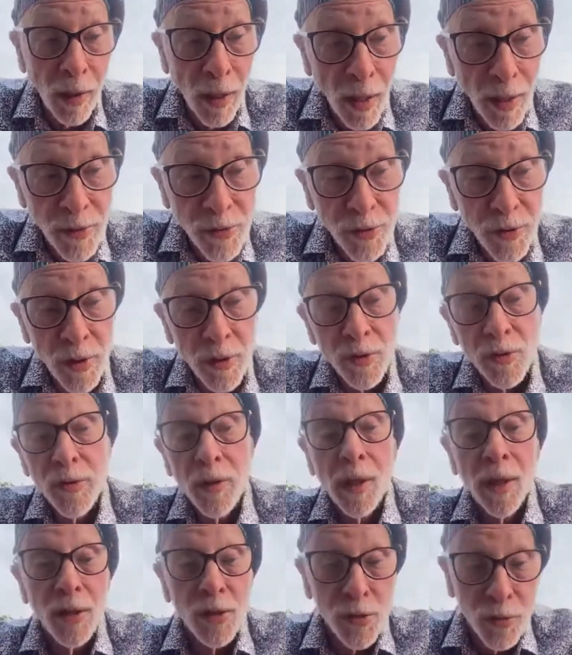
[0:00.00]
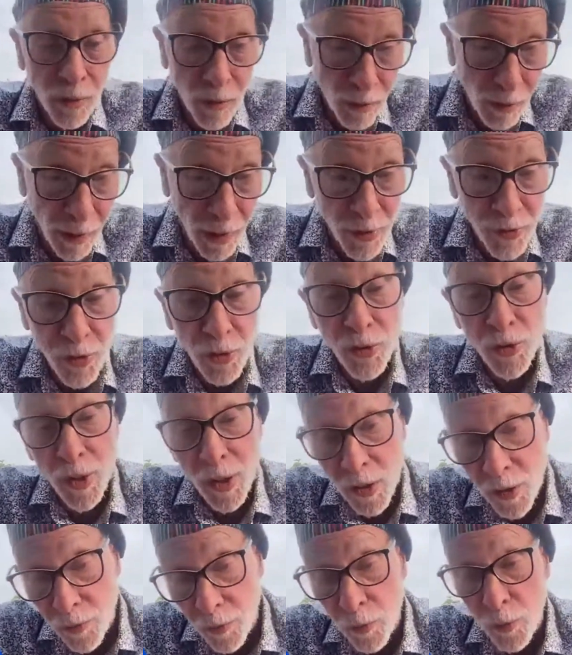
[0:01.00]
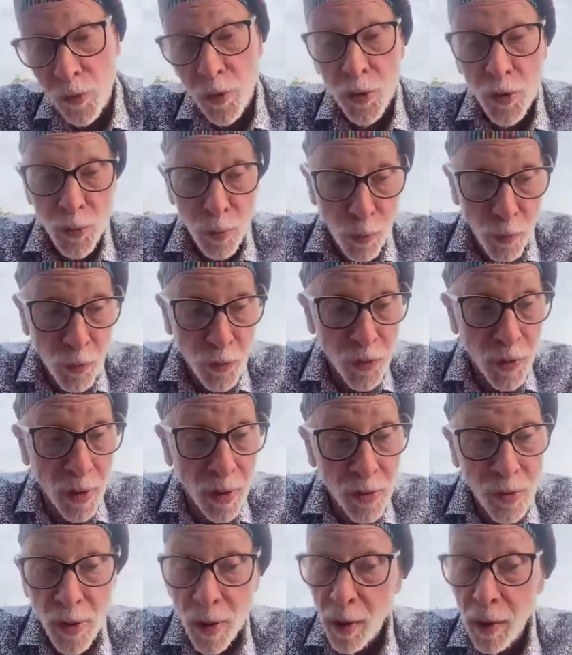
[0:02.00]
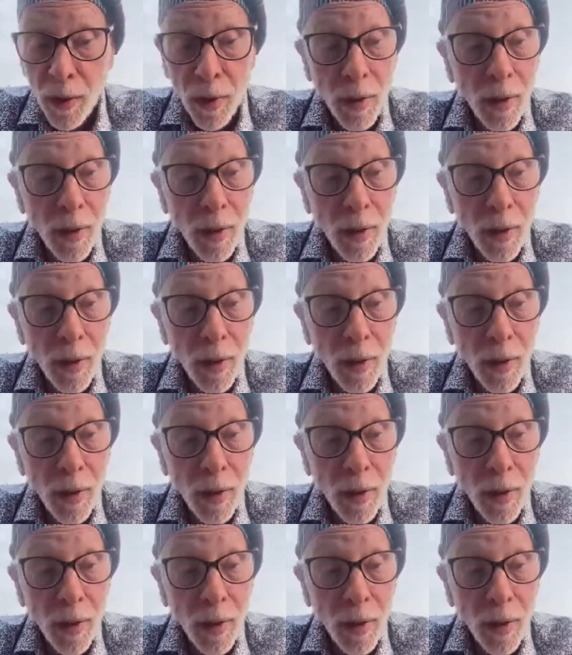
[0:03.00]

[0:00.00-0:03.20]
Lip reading: Clyde says likes classic jazz, fusion, smooth jazz.